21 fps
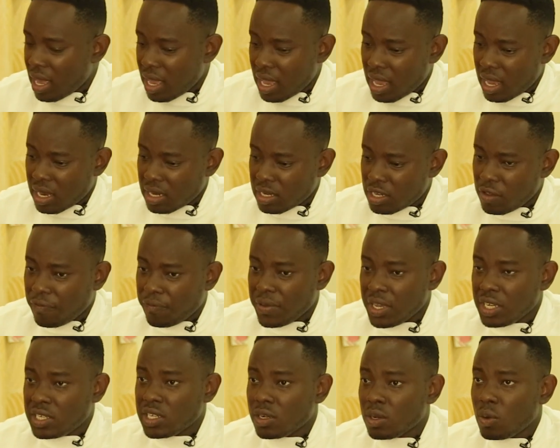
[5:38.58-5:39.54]
And you
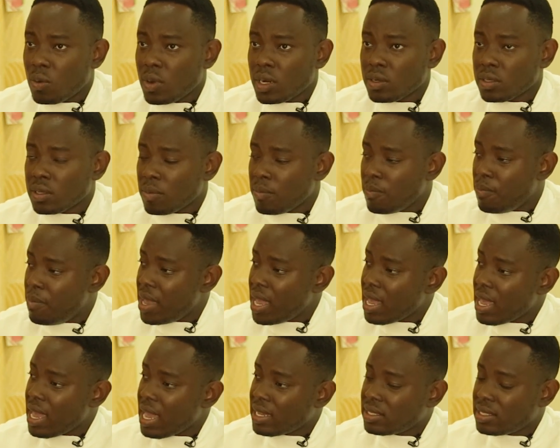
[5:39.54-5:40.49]
featured on one of the
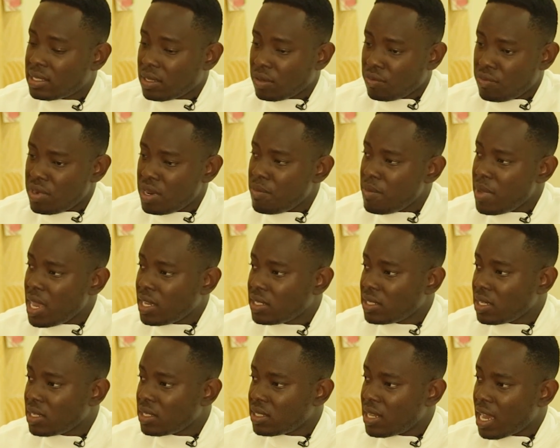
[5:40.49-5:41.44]
biggest
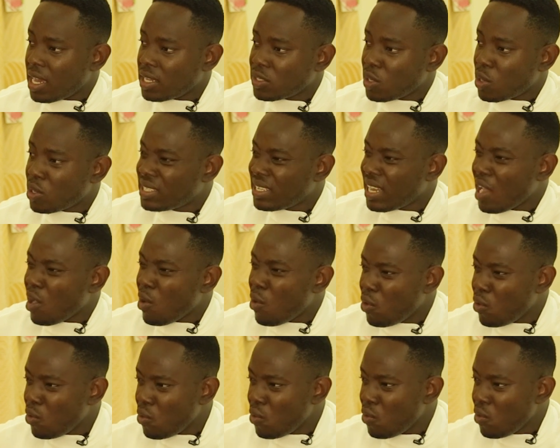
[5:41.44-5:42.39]
remixes, that's Oteng
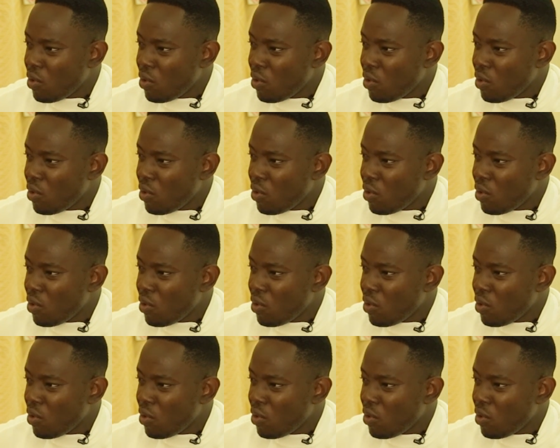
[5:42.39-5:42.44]
Hunu.